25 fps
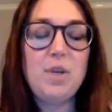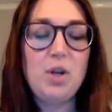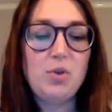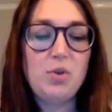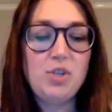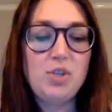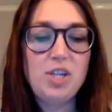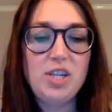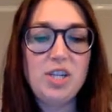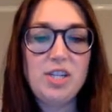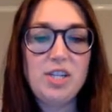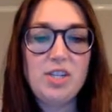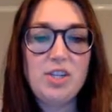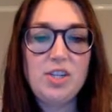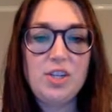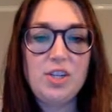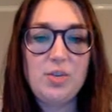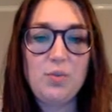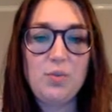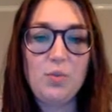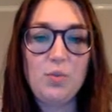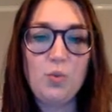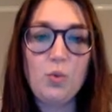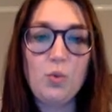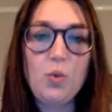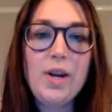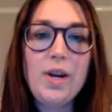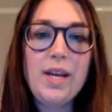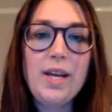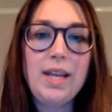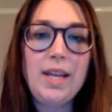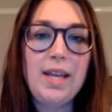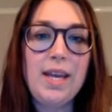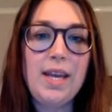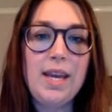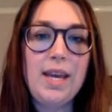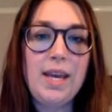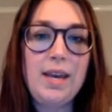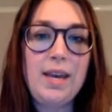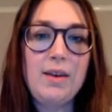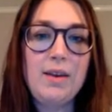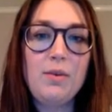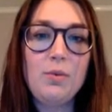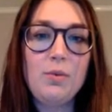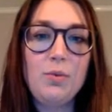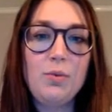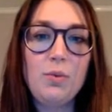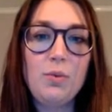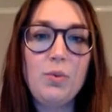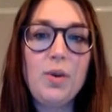she
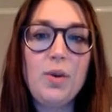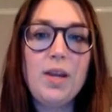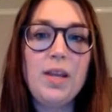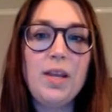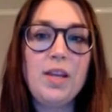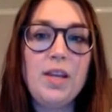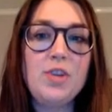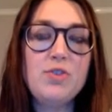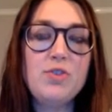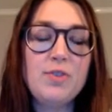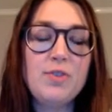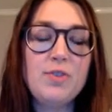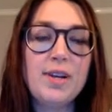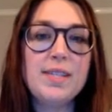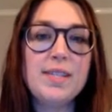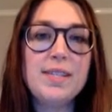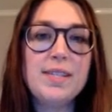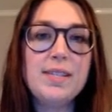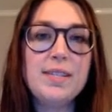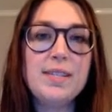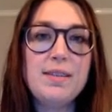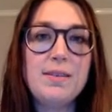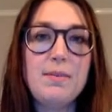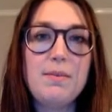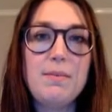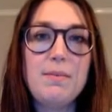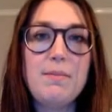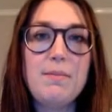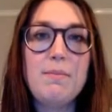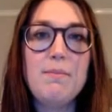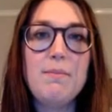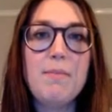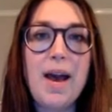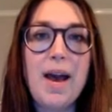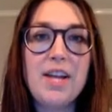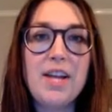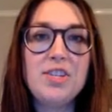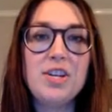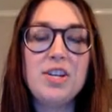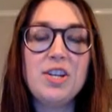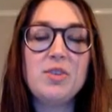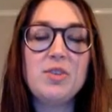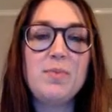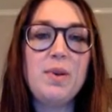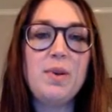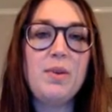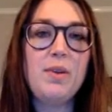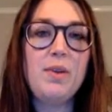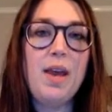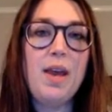really trusts my
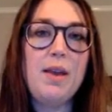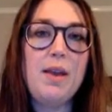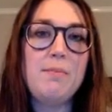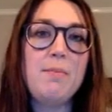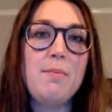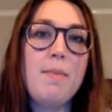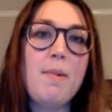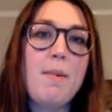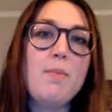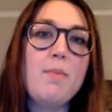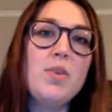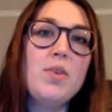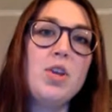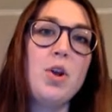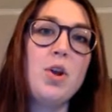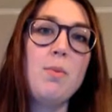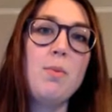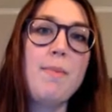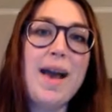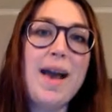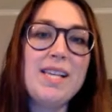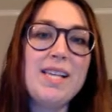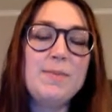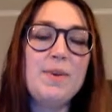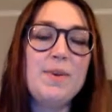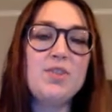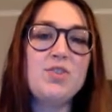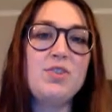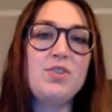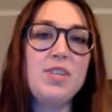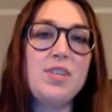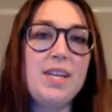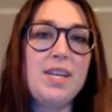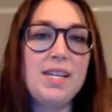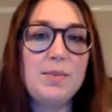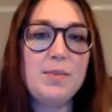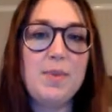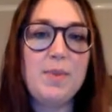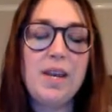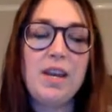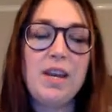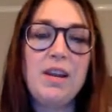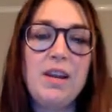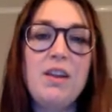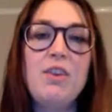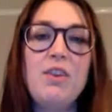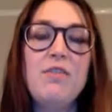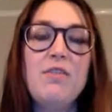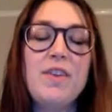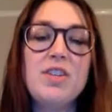judgment and my specialty as being
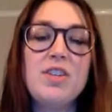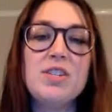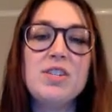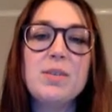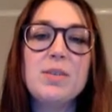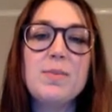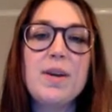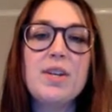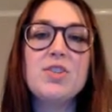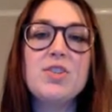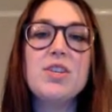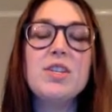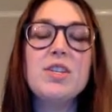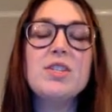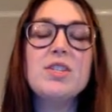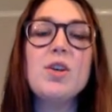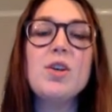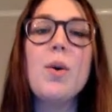an intervention specialist.